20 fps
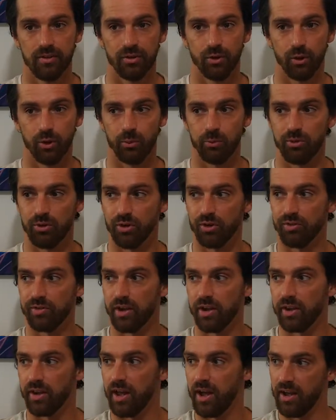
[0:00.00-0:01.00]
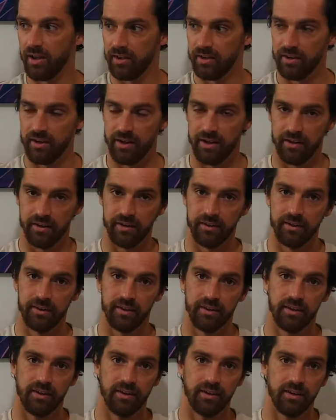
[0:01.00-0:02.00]
So we observed all that, and then
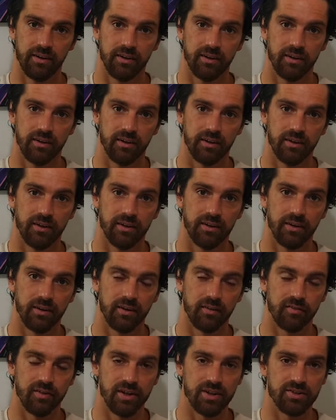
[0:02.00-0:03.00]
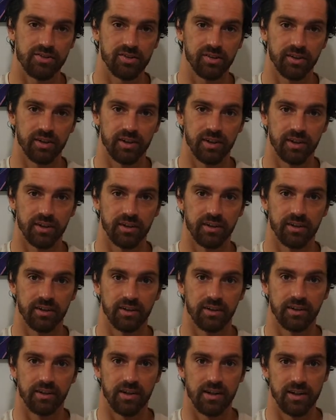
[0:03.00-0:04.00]
eventually
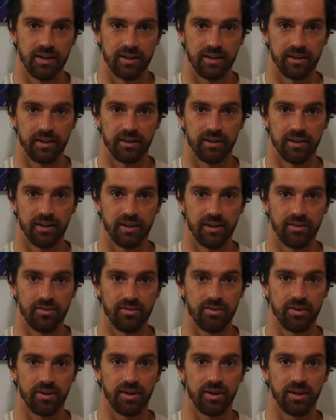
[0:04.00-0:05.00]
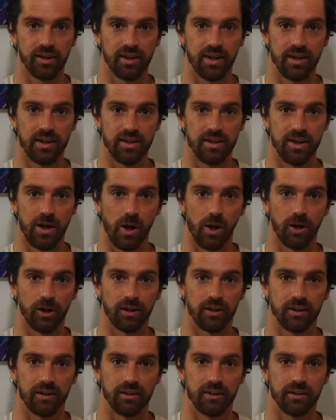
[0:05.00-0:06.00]
it it started to get
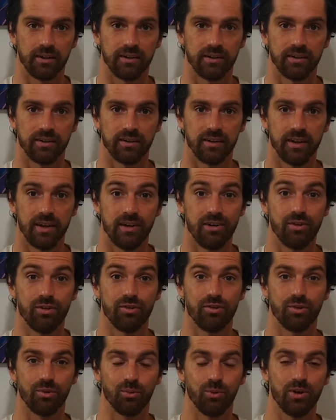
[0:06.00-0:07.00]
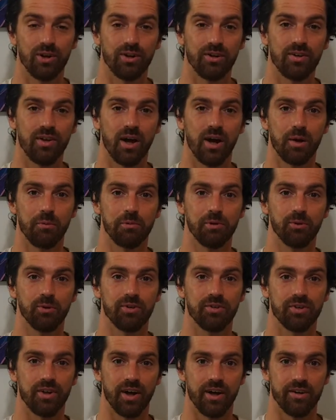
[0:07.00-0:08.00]
dark, and it was the winter time in
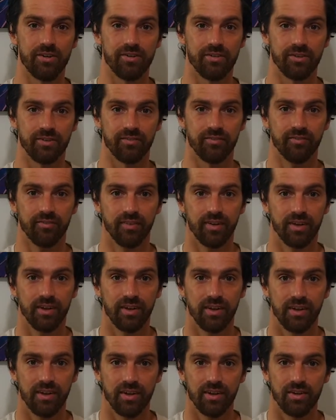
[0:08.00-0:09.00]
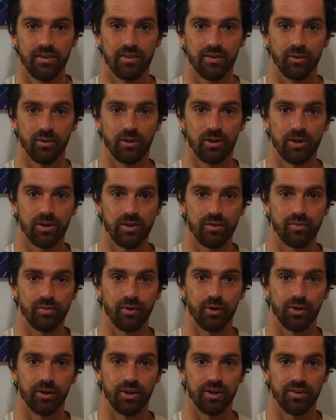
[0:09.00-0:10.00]
Wisconsin. So we were in the
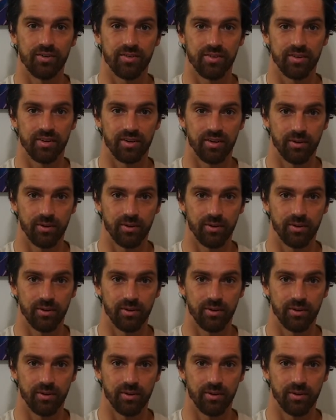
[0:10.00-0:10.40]
forest.